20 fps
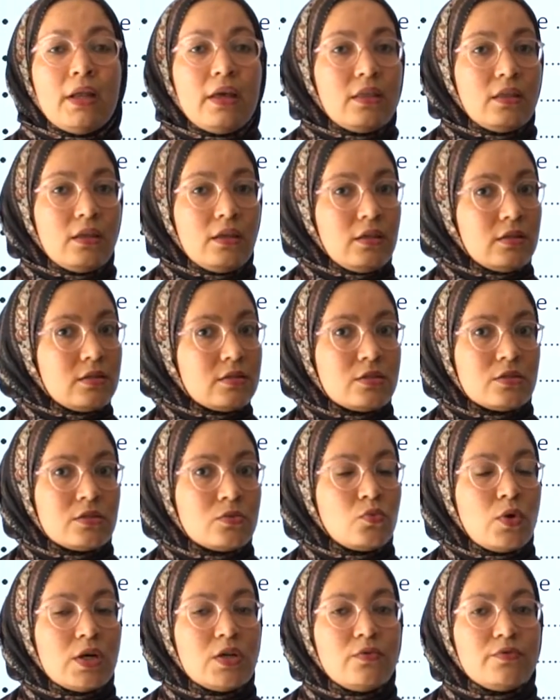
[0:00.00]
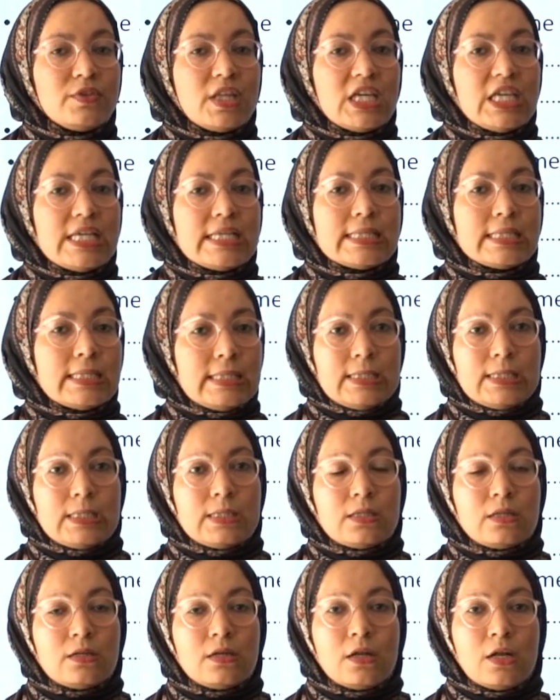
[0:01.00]
I think it's one of the
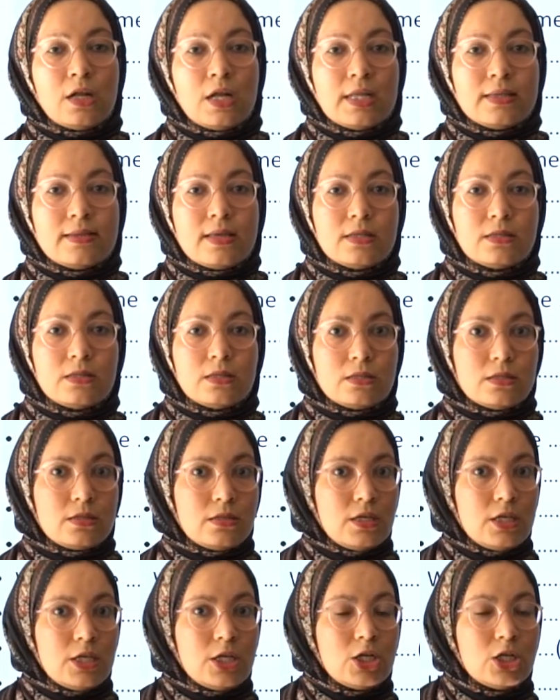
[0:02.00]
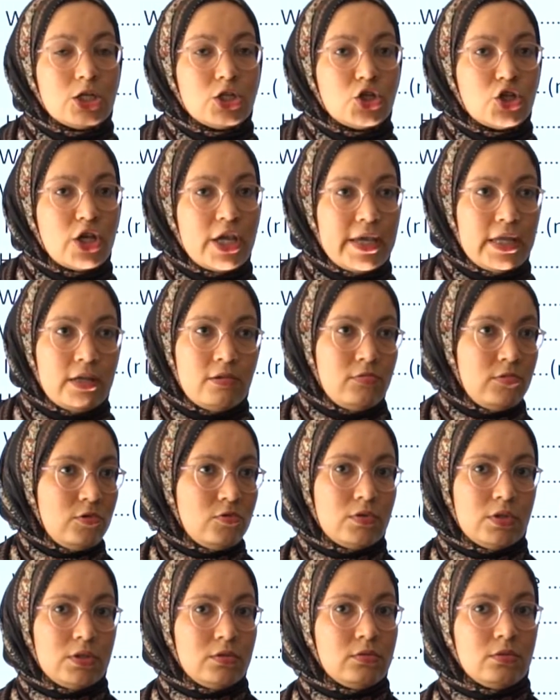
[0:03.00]
easiest tenses in English, and you
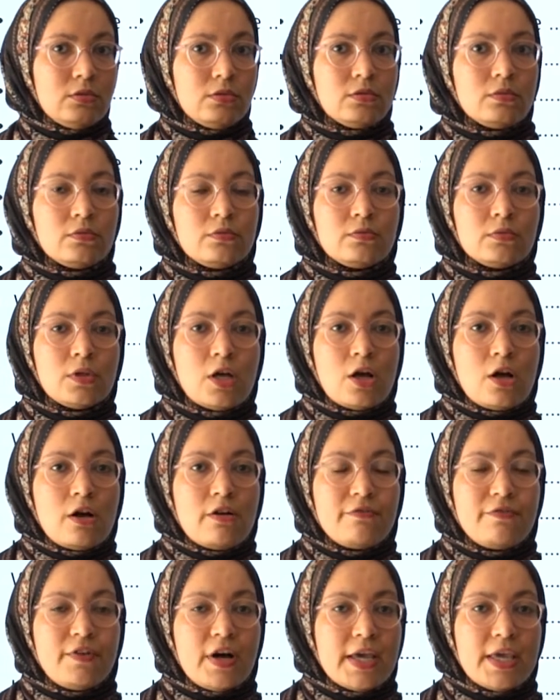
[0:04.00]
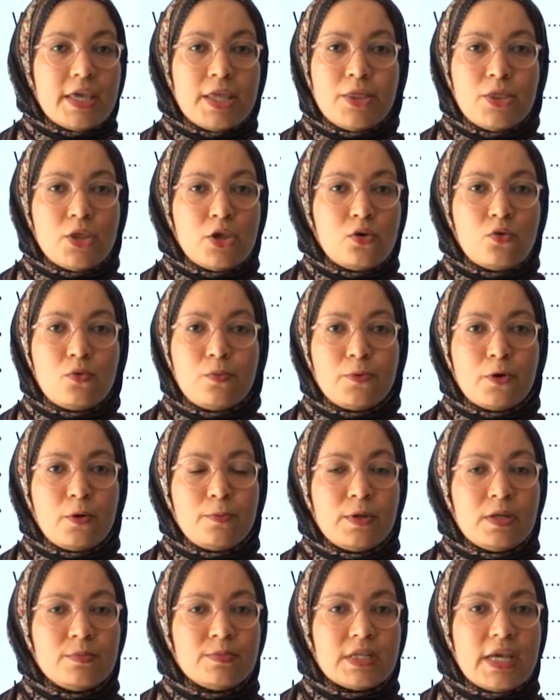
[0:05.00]
will find no
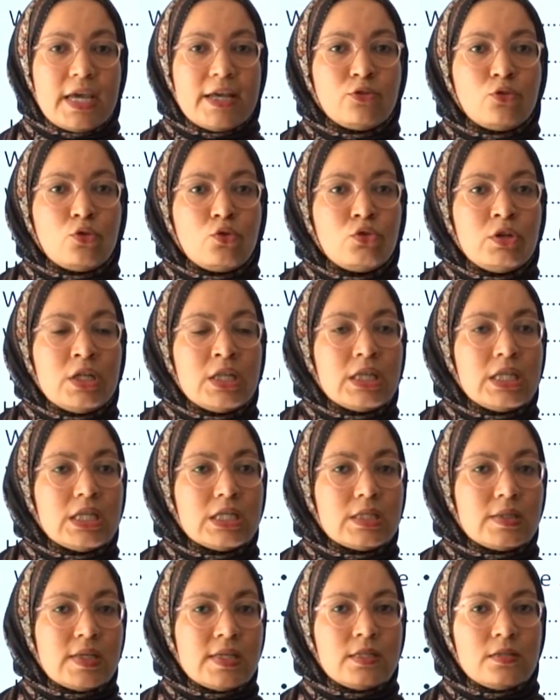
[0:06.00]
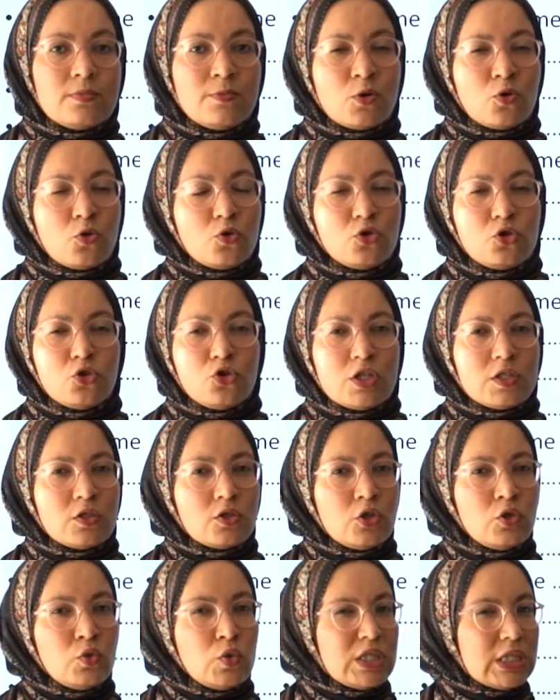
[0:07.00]
problems at all in this tense because you
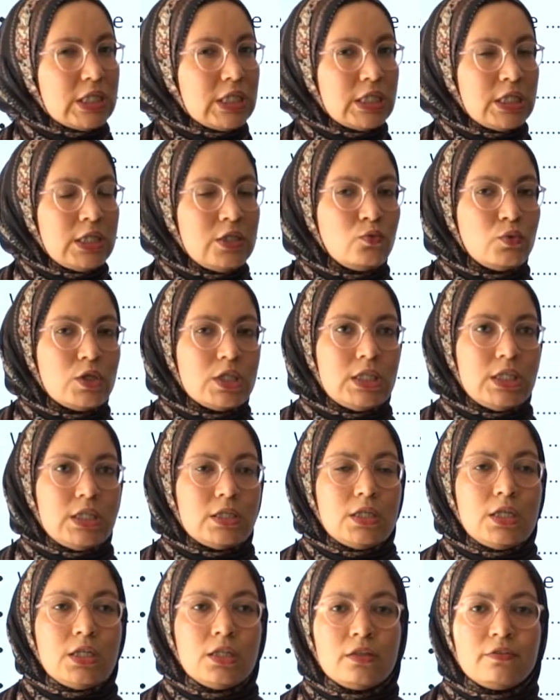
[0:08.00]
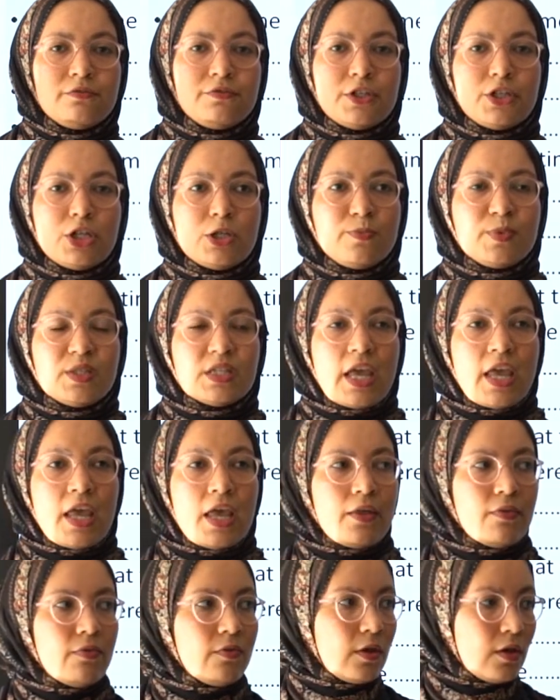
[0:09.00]
just use ed with the regular verbs,
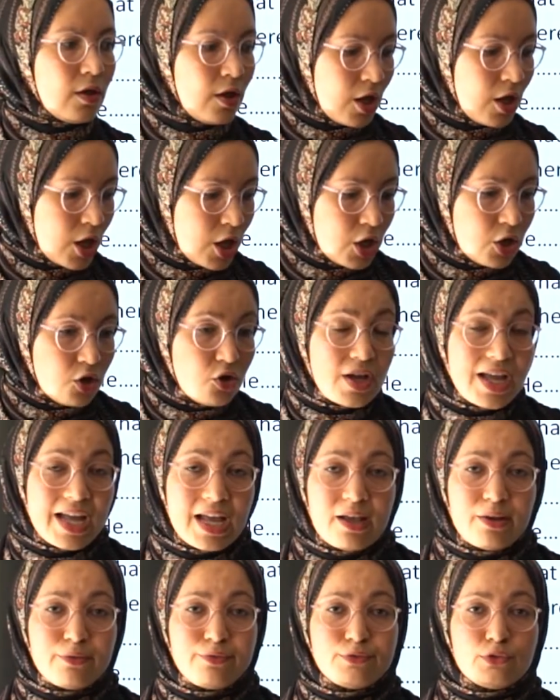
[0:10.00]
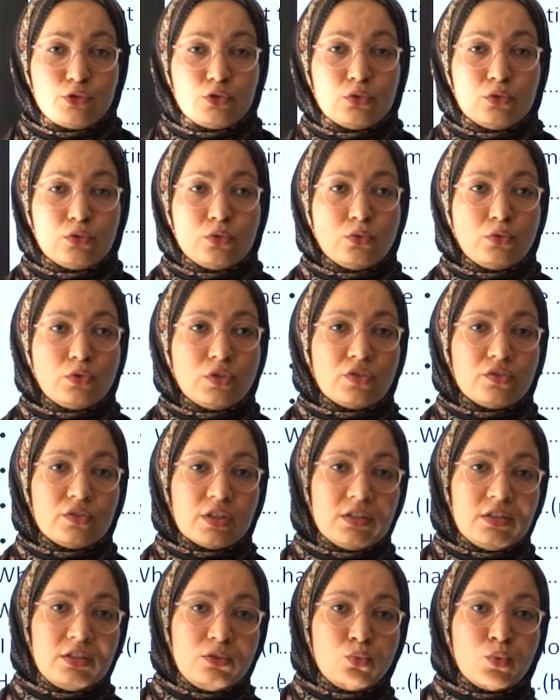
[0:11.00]
and you have to
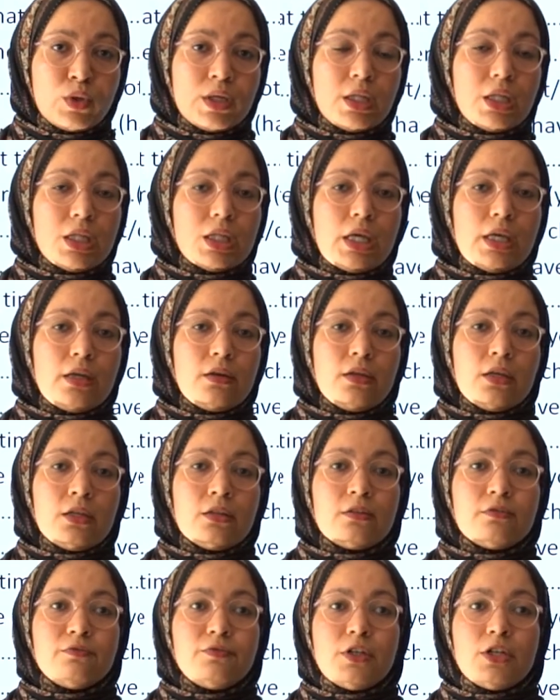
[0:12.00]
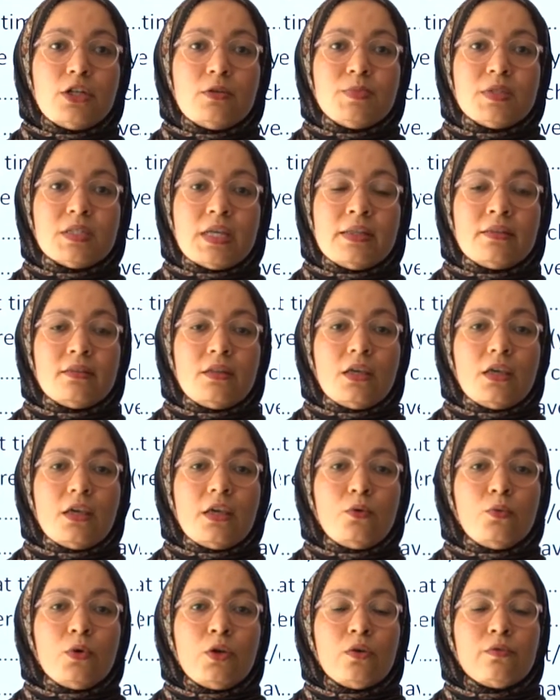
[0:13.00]
study well the irregular verbs and take
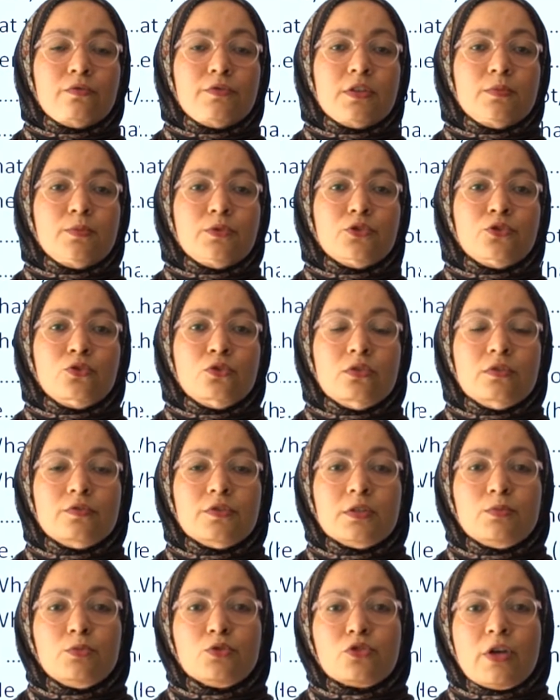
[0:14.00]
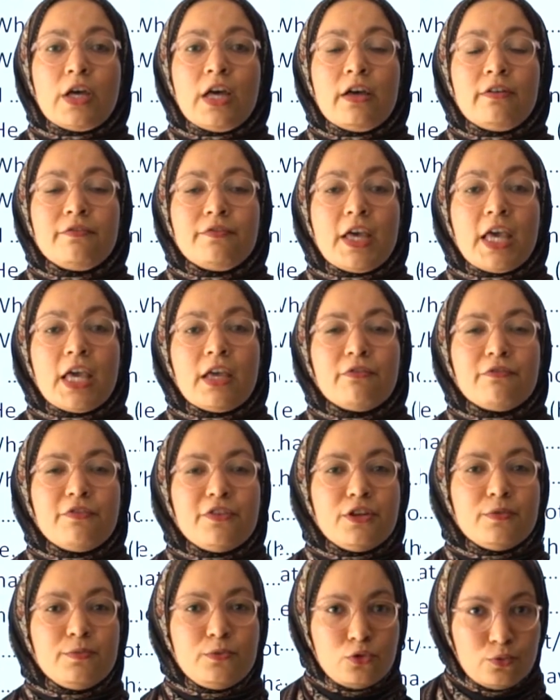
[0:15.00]
care well of verb to do, verb to have, and
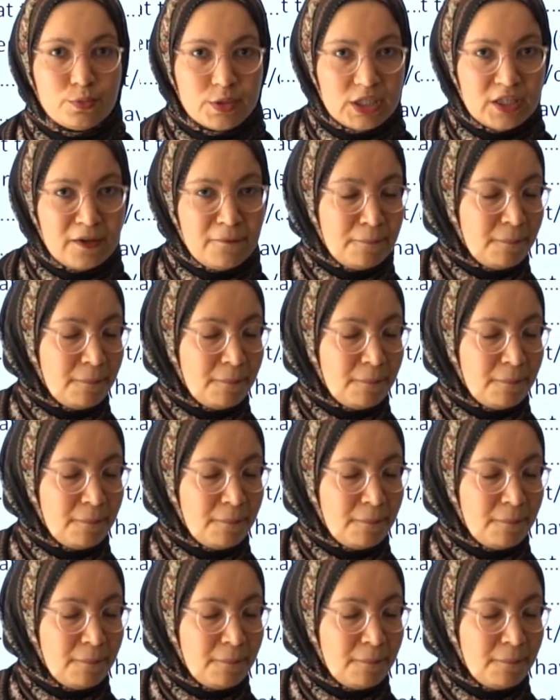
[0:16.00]
verb to be.